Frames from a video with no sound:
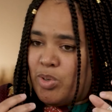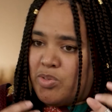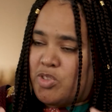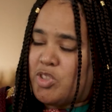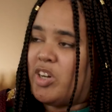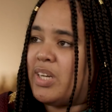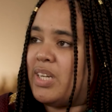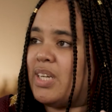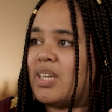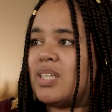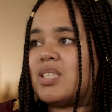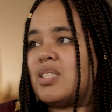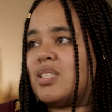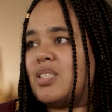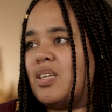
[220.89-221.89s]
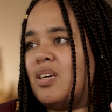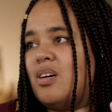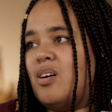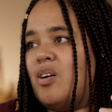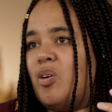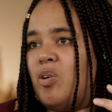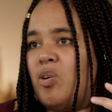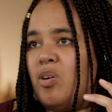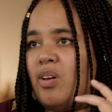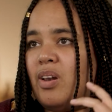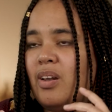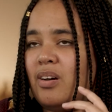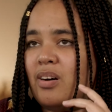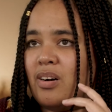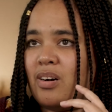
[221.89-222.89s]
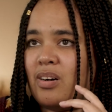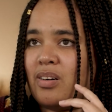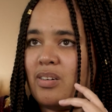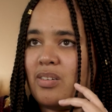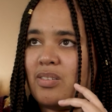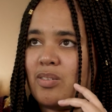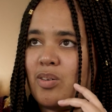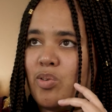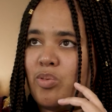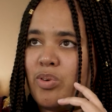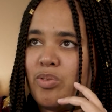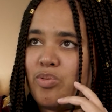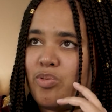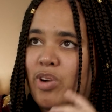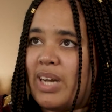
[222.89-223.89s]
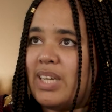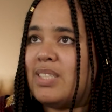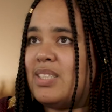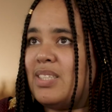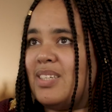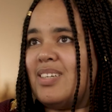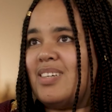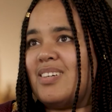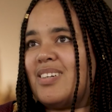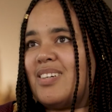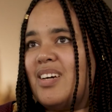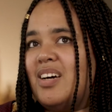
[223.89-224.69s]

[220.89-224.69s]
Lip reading: sonics or with writing.